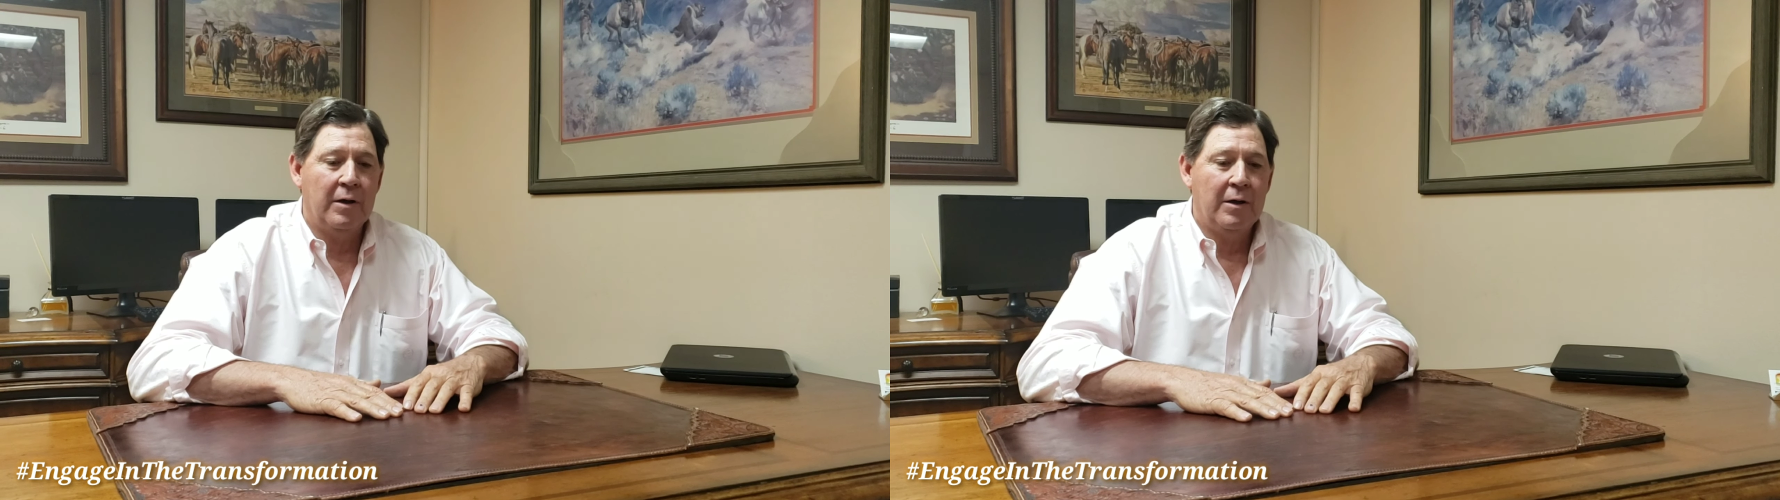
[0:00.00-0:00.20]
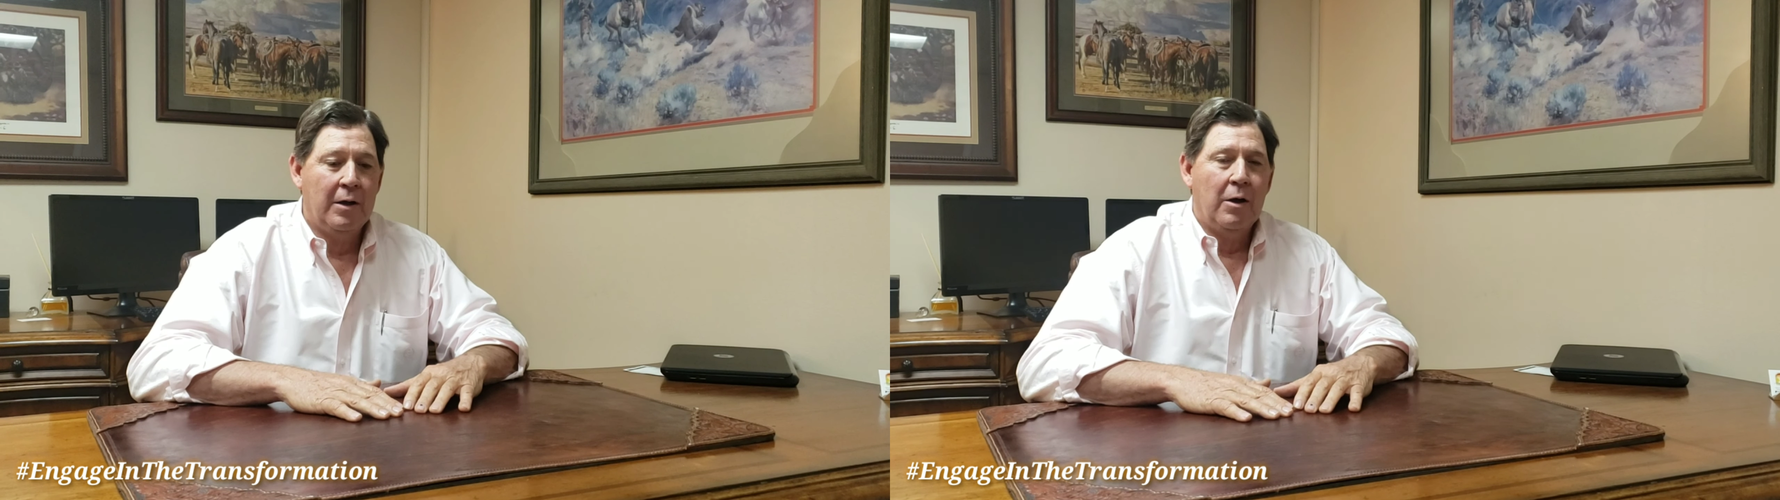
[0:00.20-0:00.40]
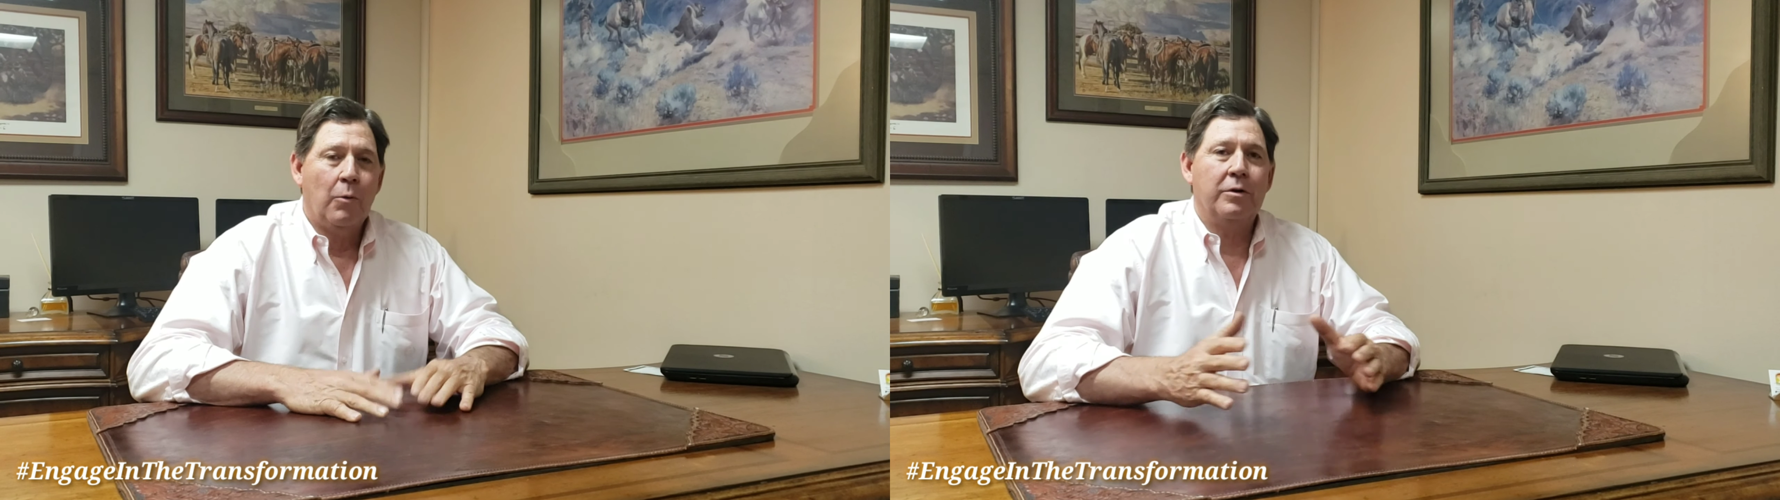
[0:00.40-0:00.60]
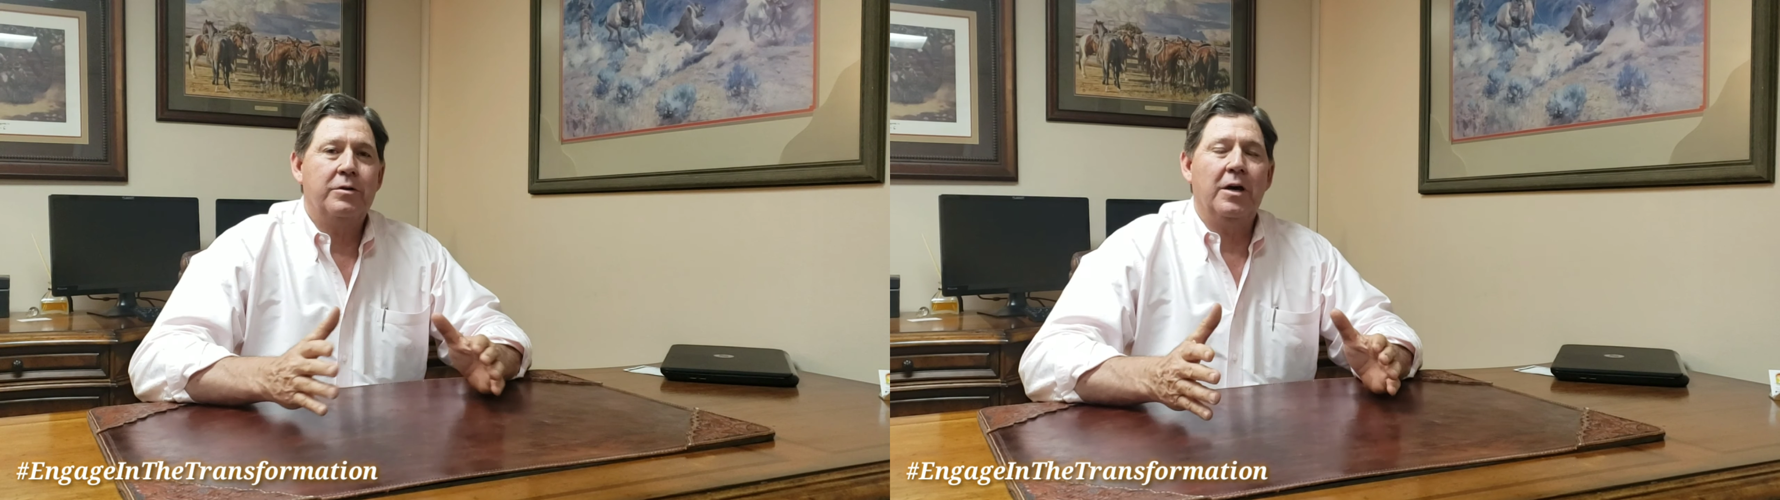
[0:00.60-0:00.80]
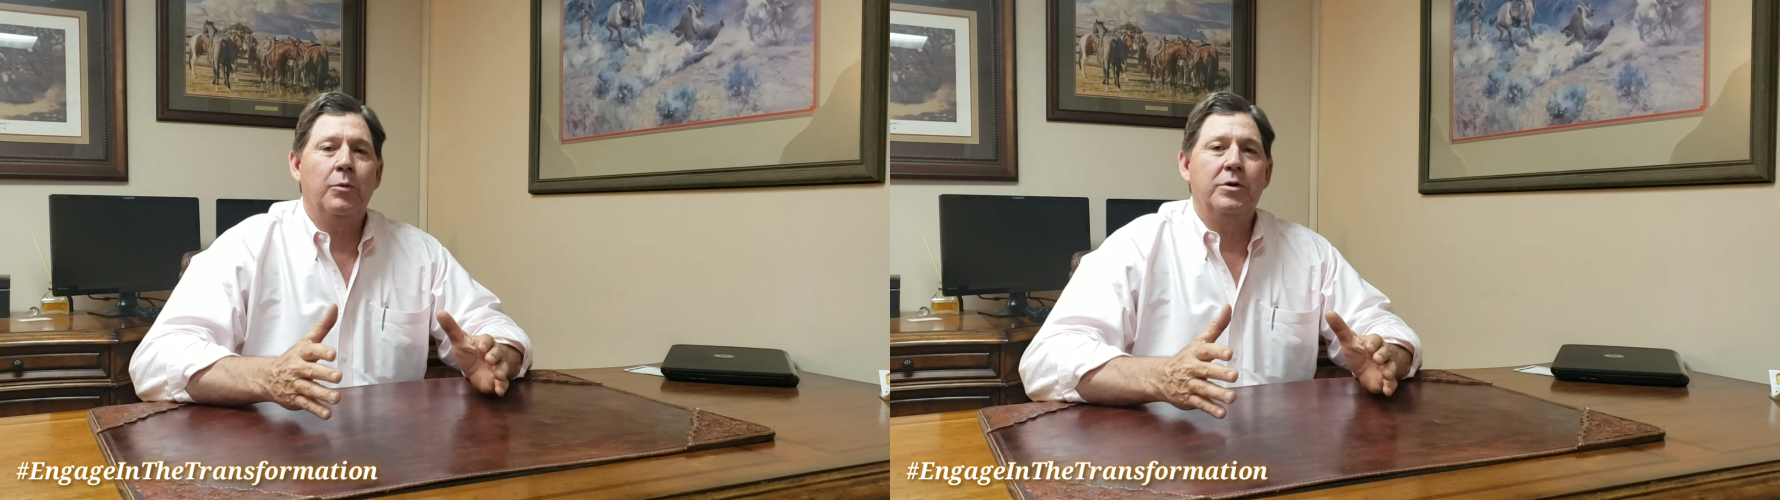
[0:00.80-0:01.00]
I want
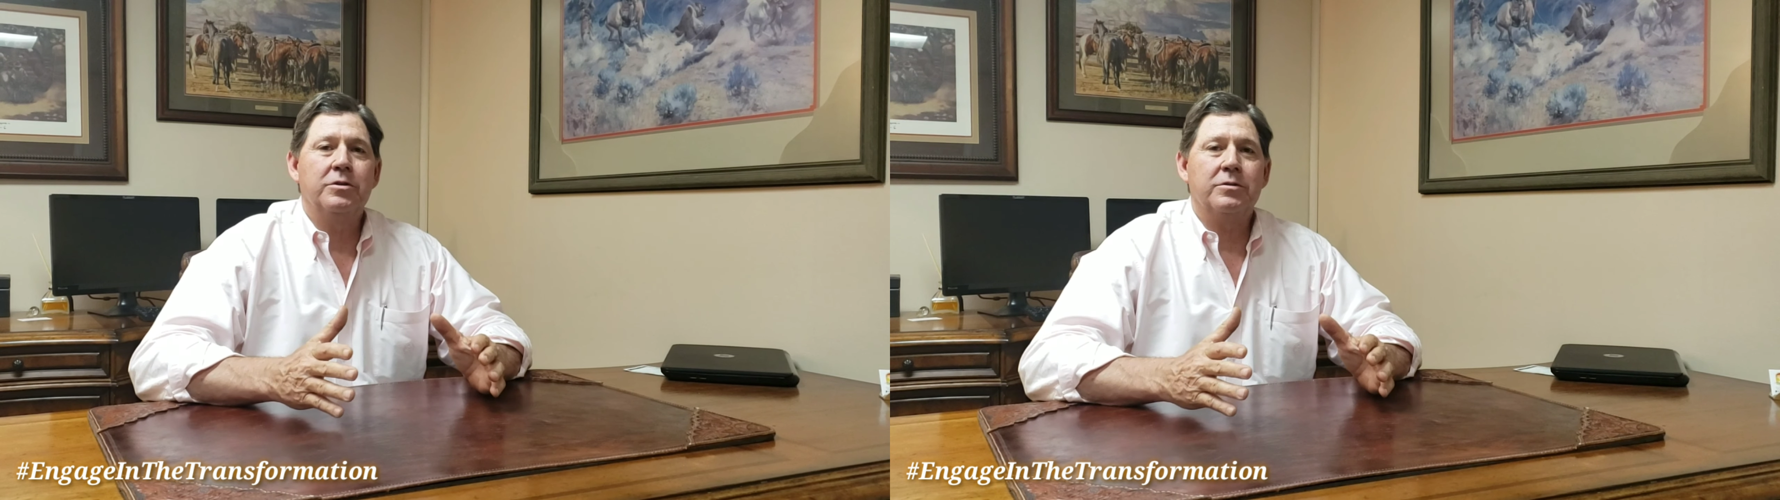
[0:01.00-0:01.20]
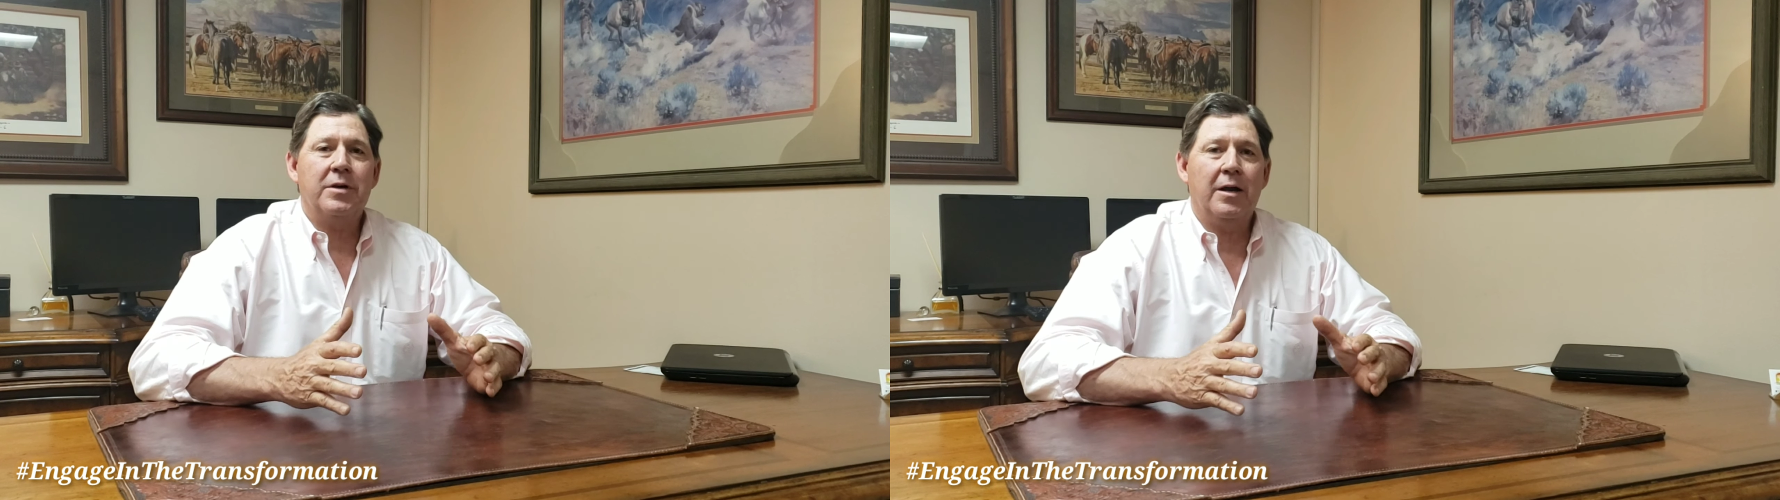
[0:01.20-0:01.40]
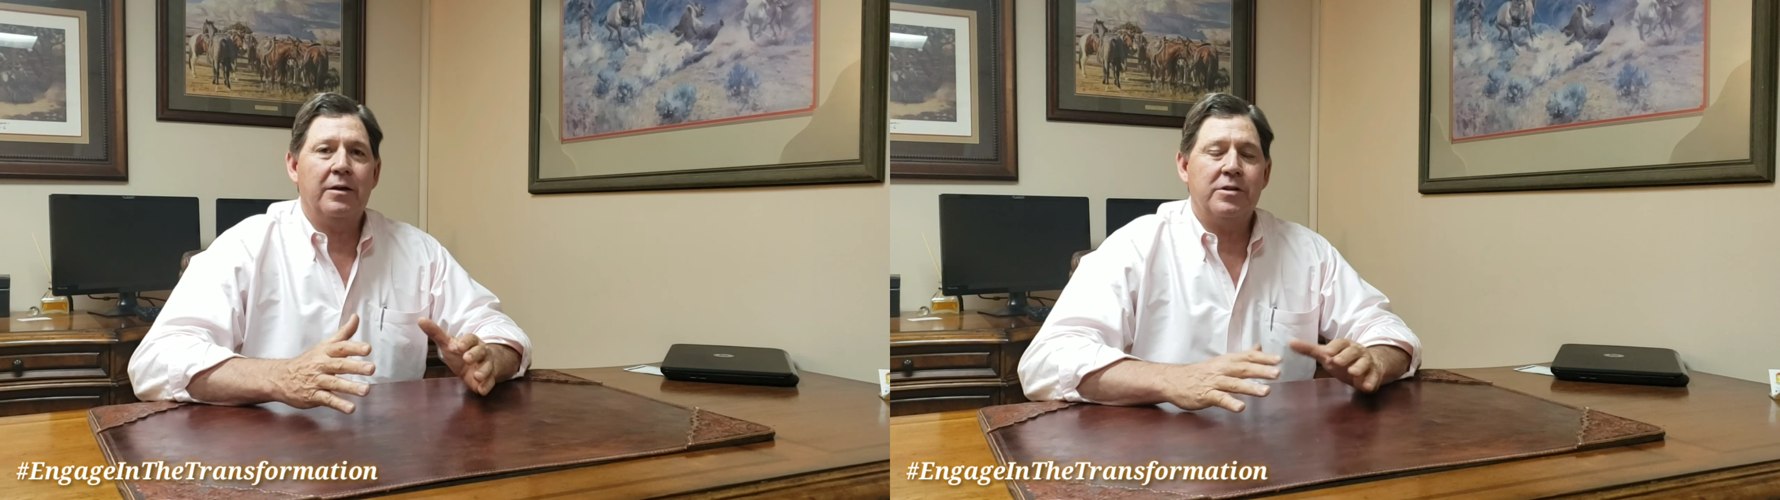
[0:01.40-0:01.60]
to tell you, we just had a